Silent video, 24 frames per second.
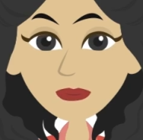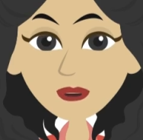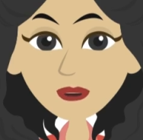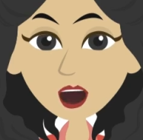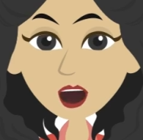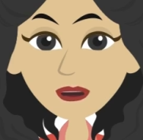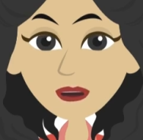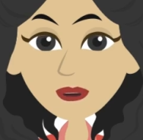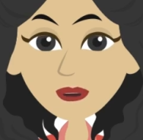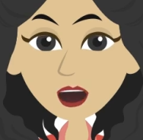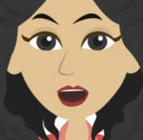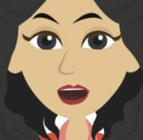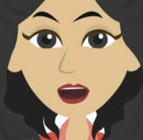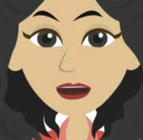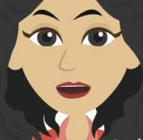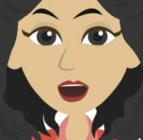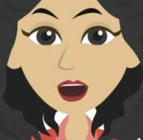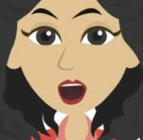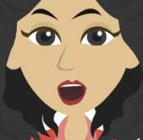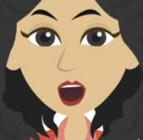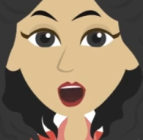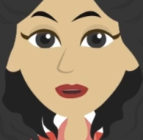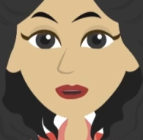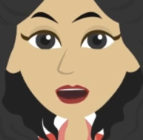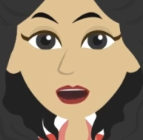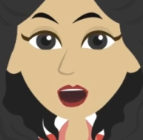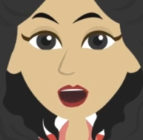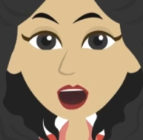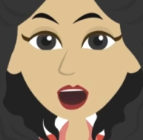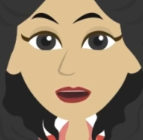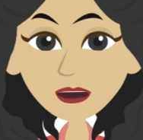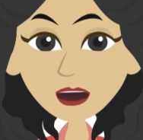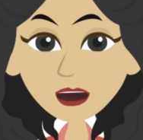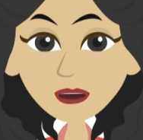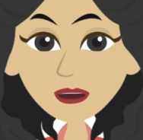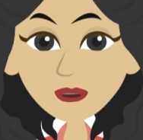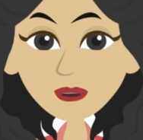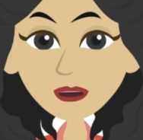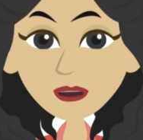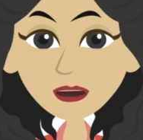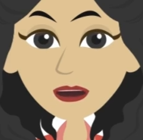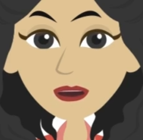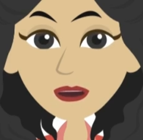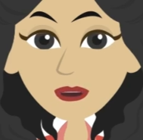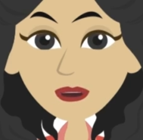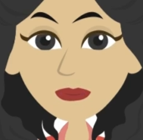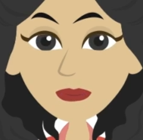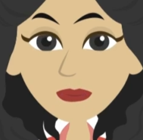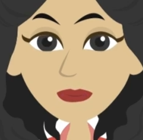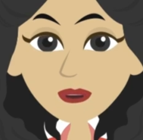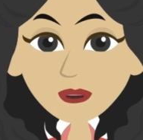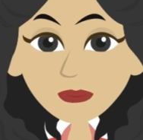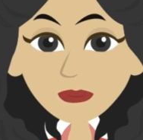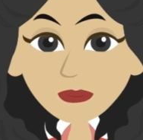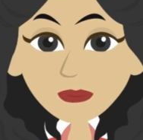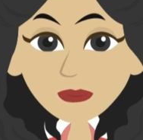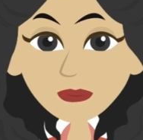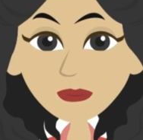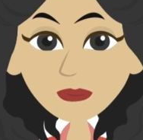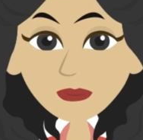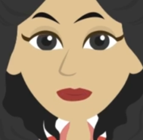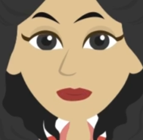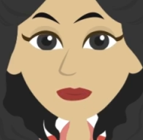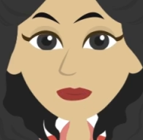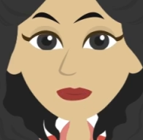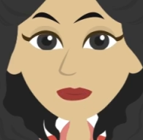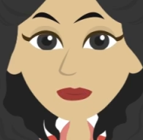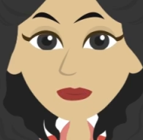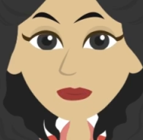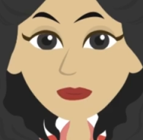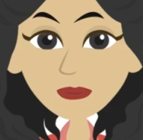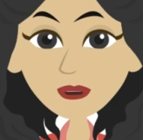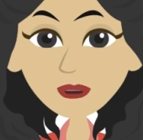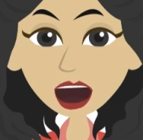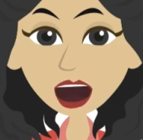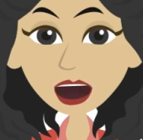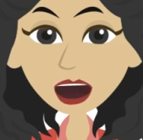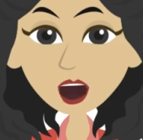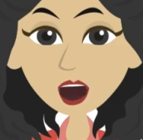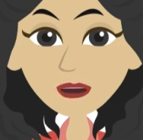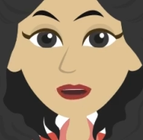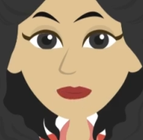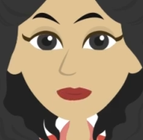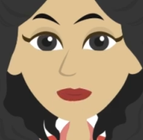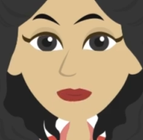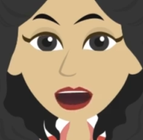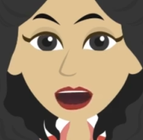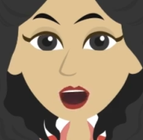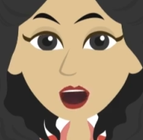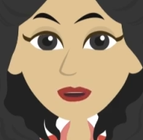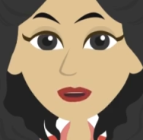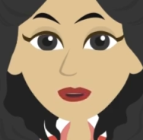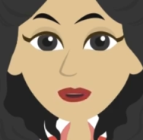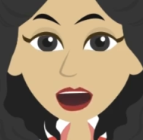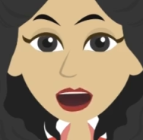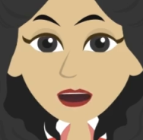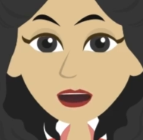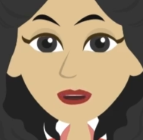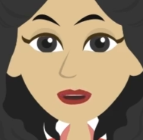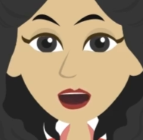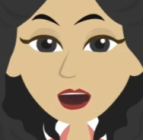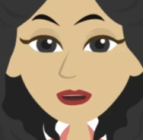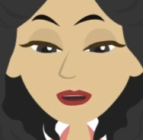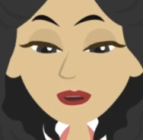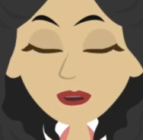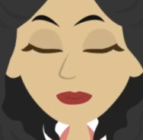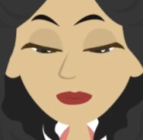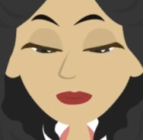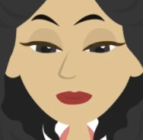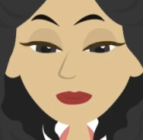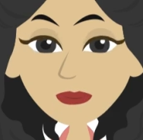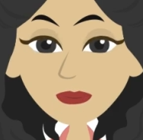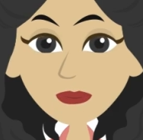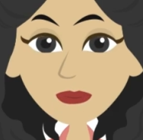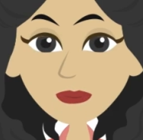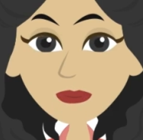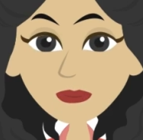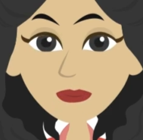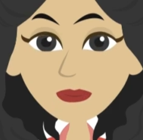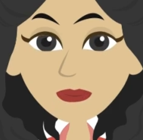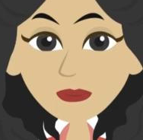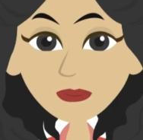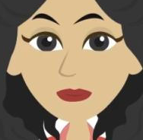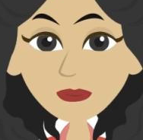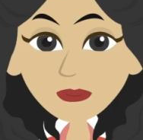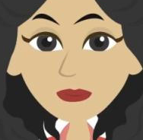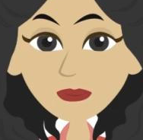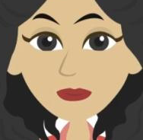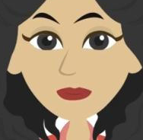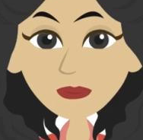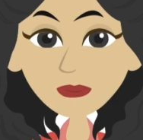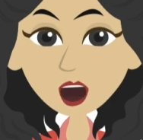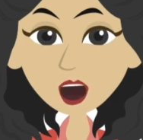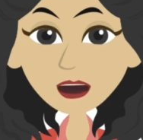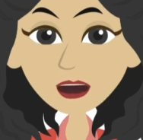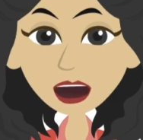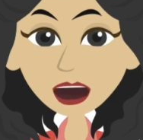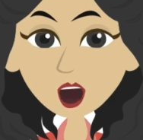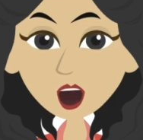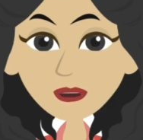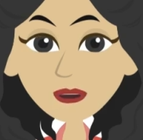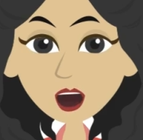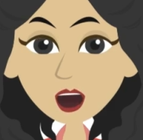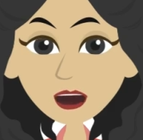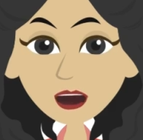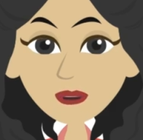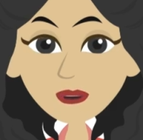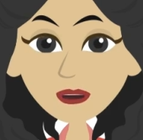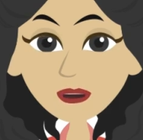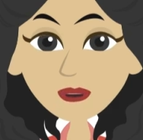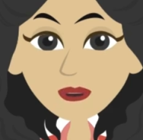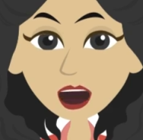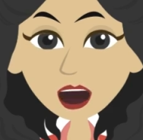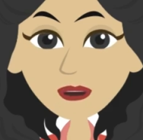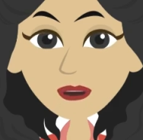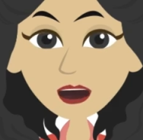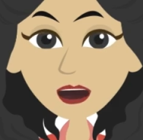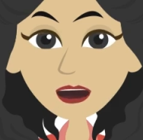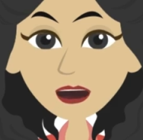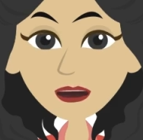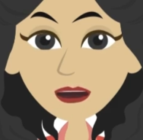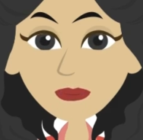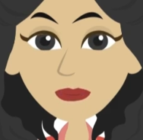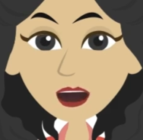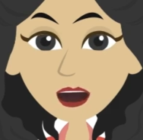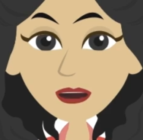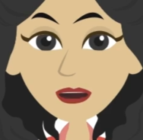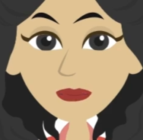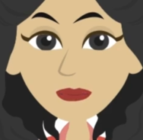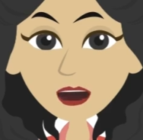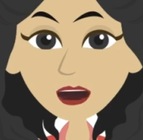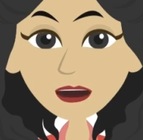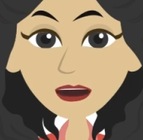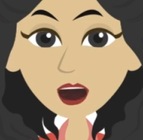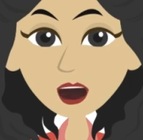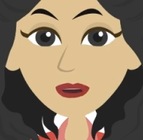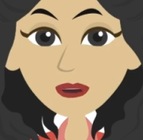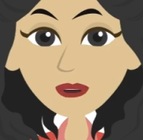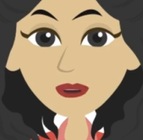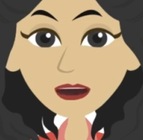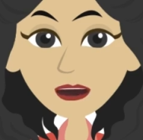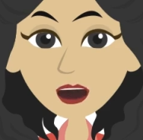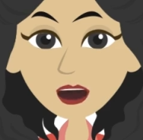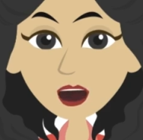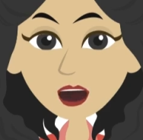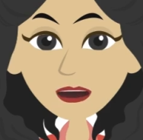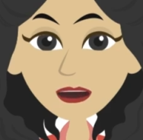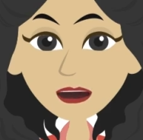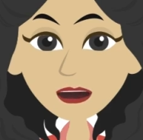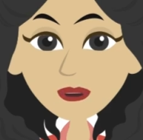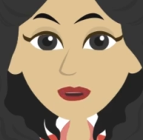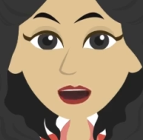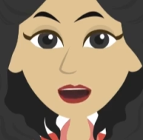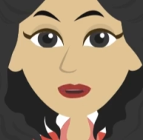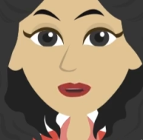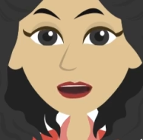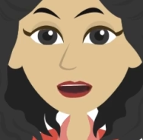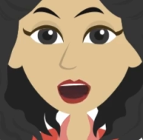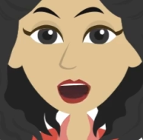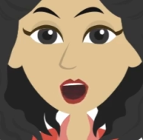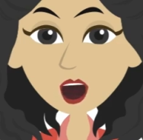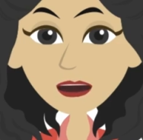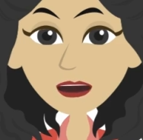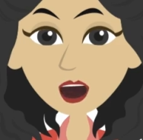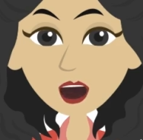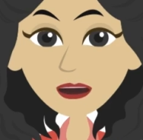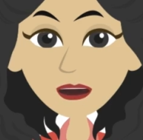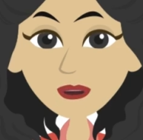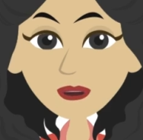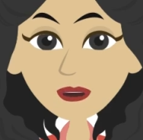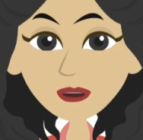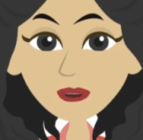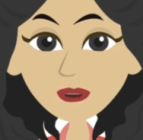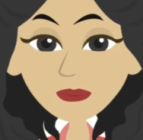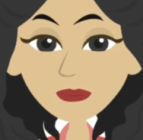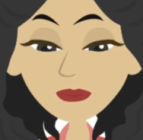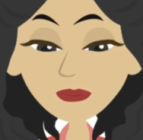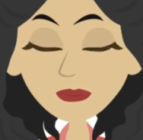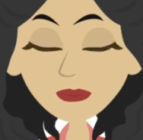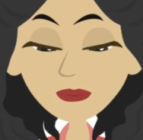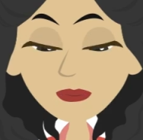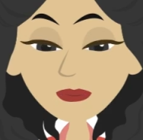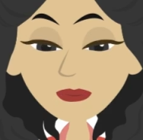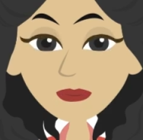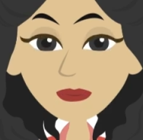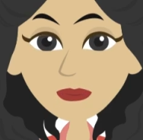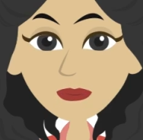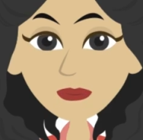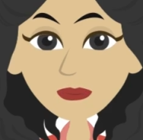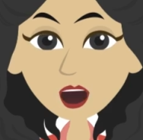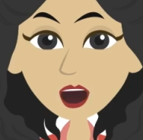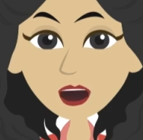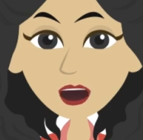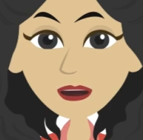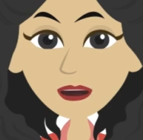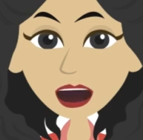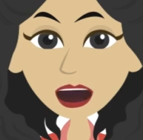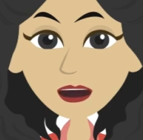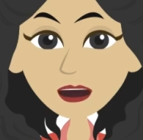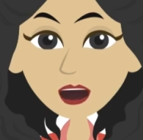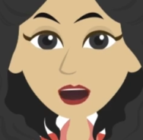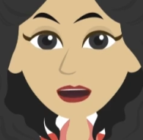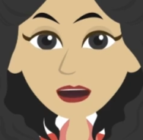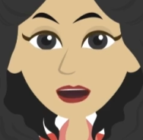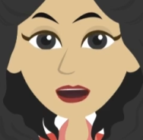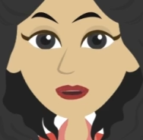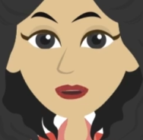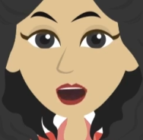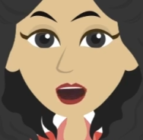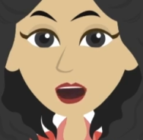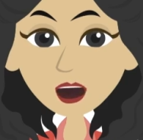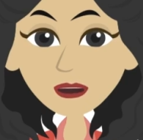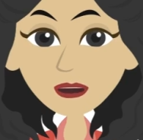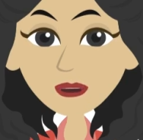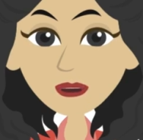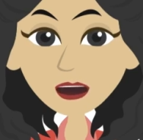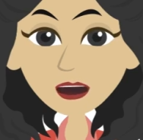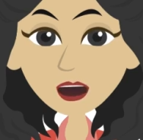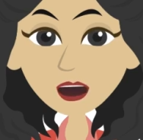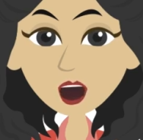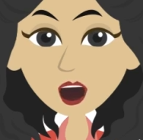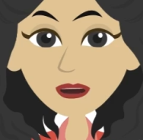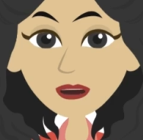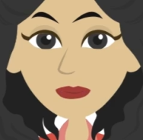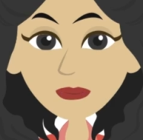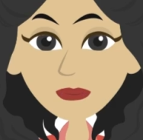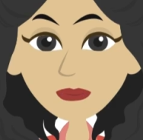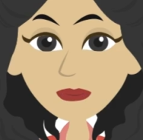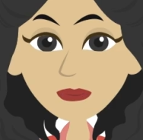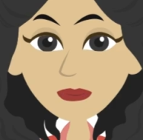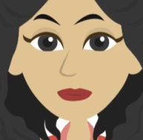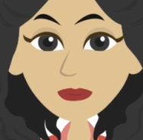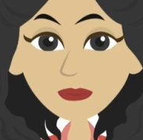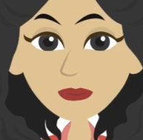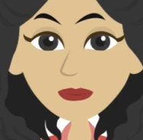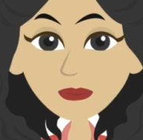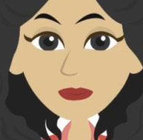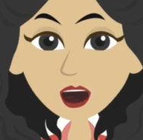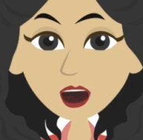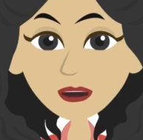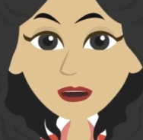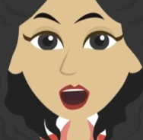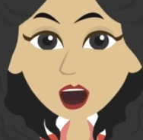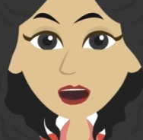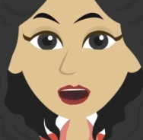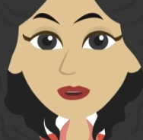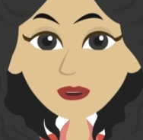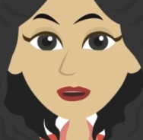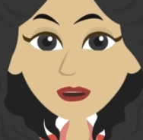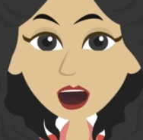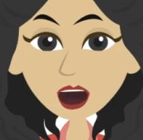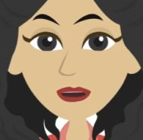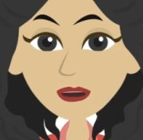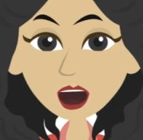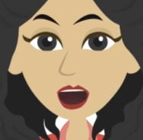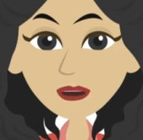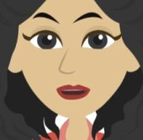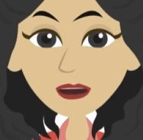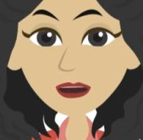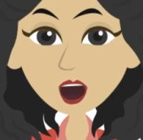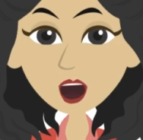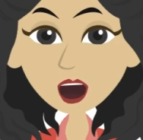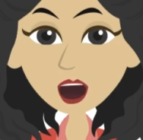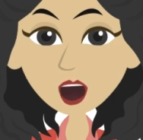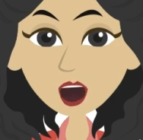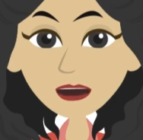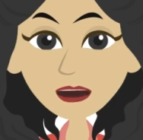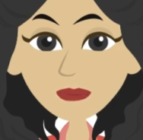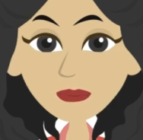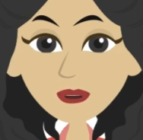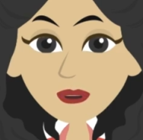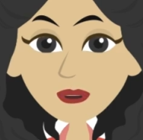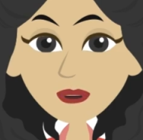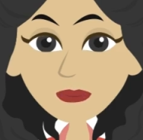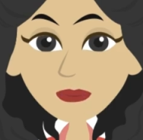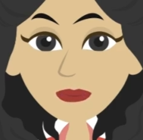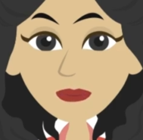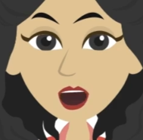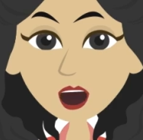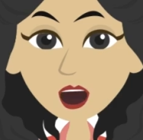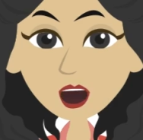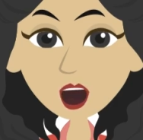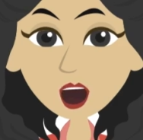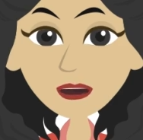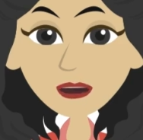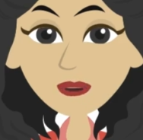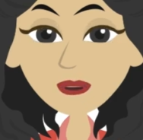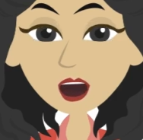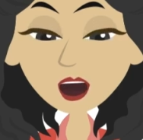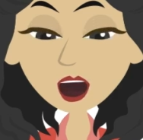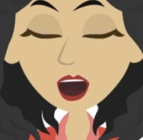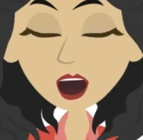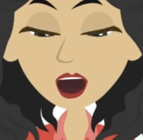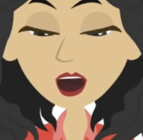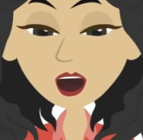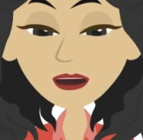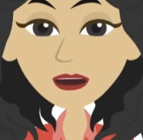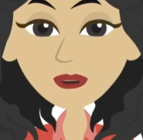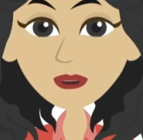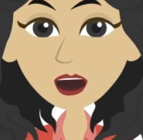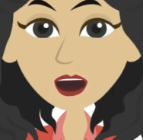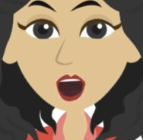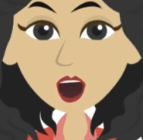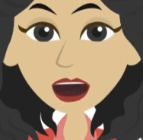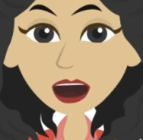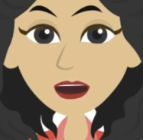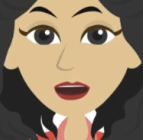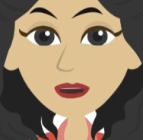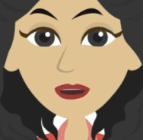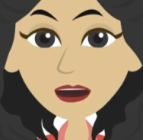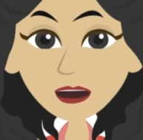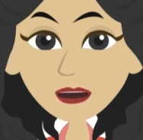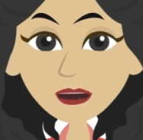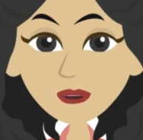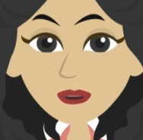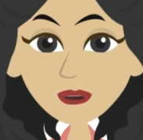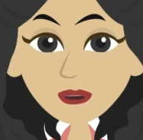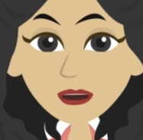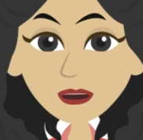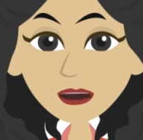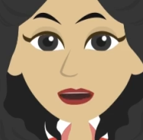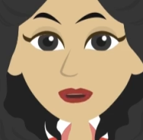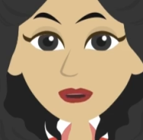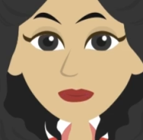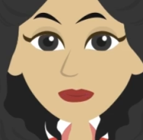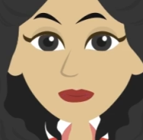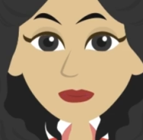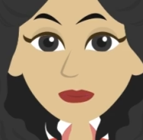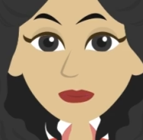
Let's learn a little bit more about turtles. These are sea turtles. Several types of sea turtles make their nests along the coast of Alabama, including the green turtle, the Kemp's Ridley turtle, and the most common, the loggerhead turtle.